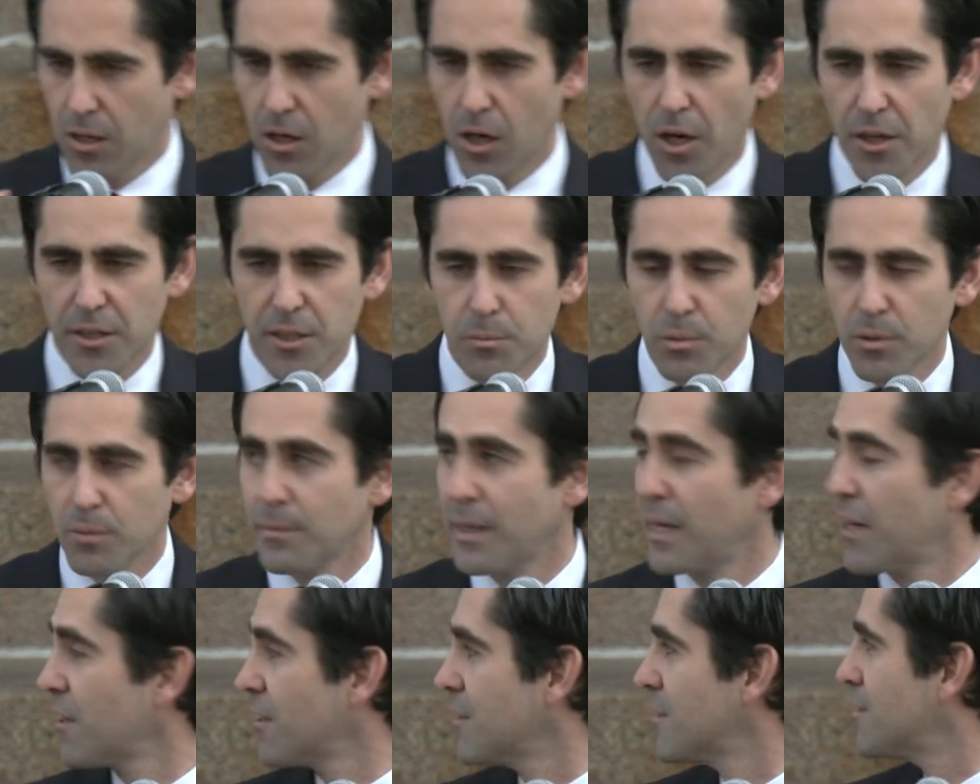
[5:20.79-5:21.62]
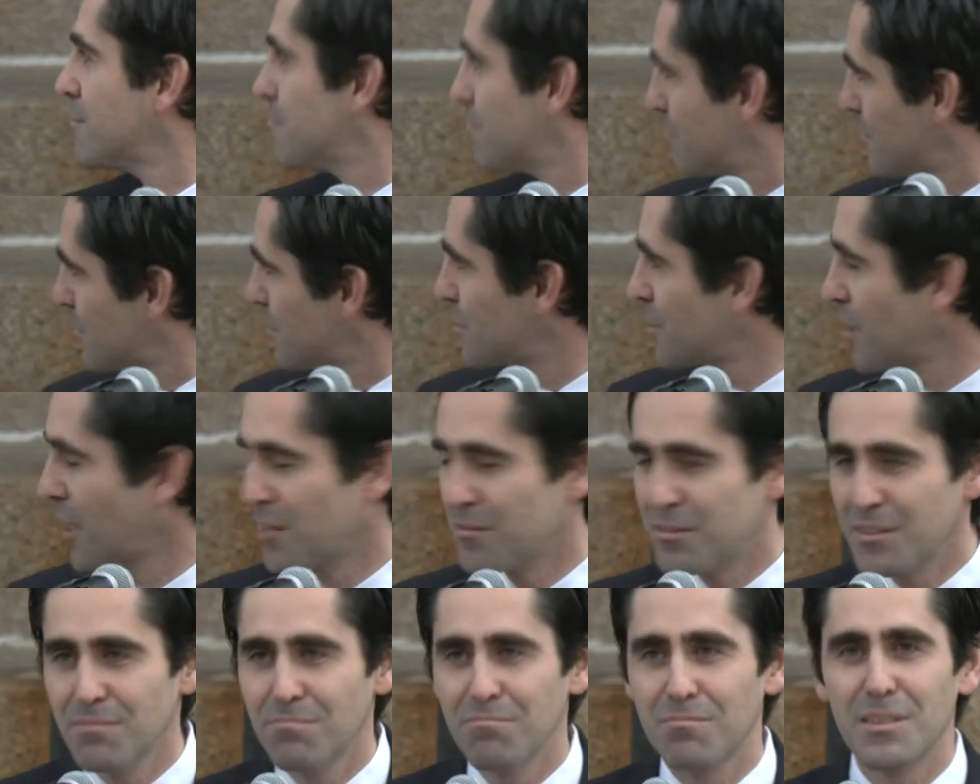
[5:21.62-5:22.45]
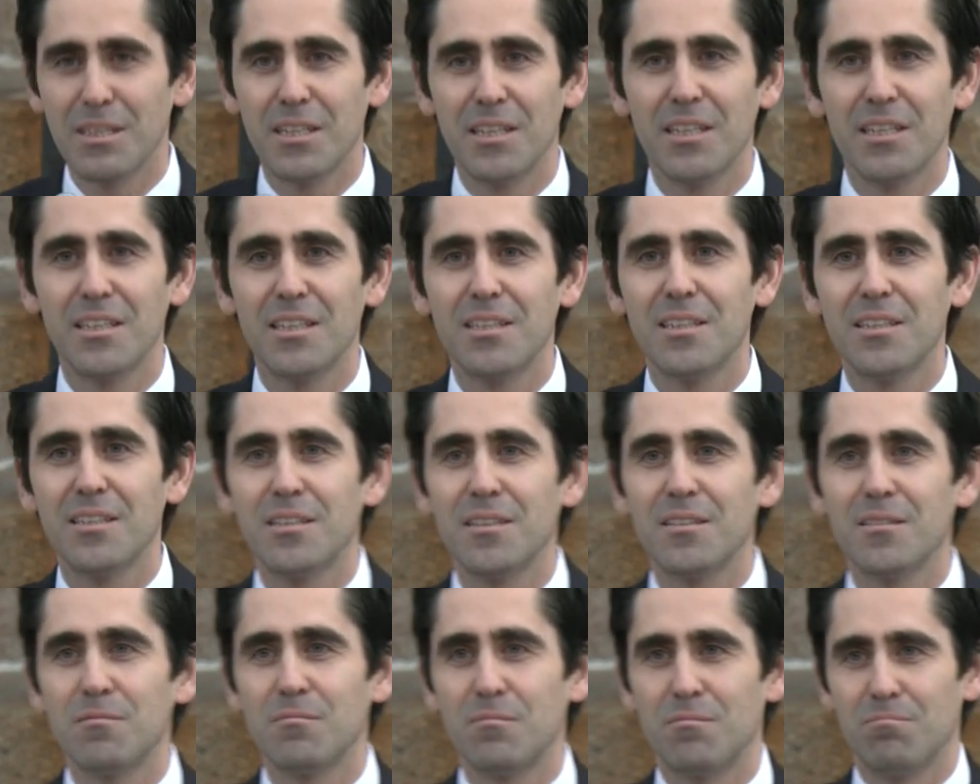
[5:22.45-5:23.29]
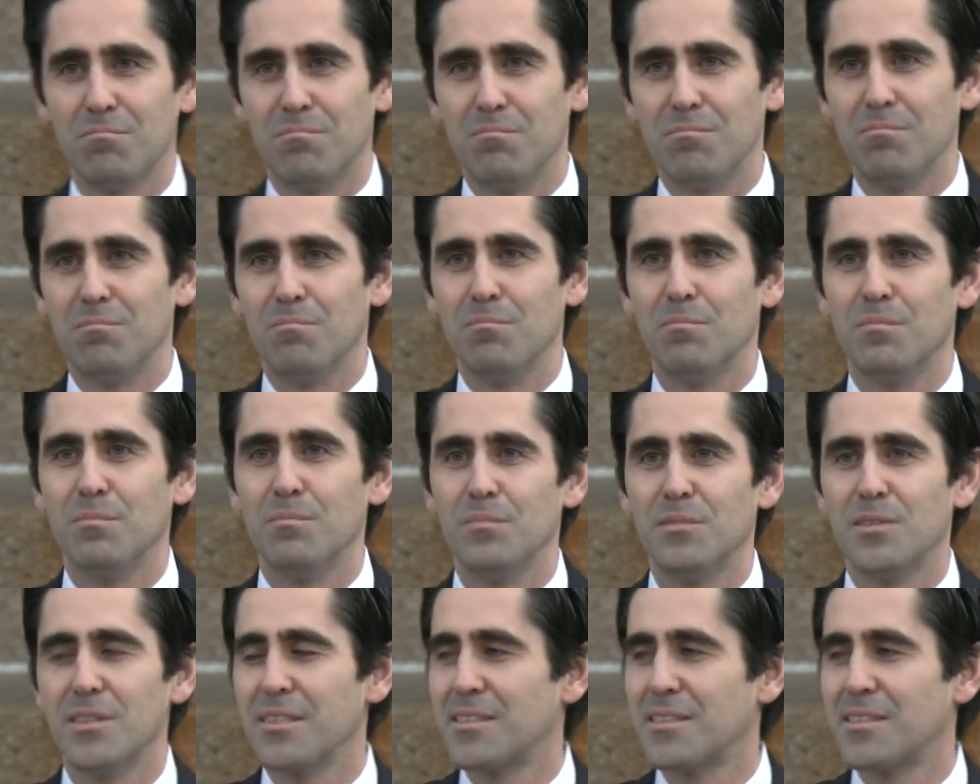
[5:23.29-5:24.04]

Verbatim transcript: Honorable Mayor, Sullivan, uh,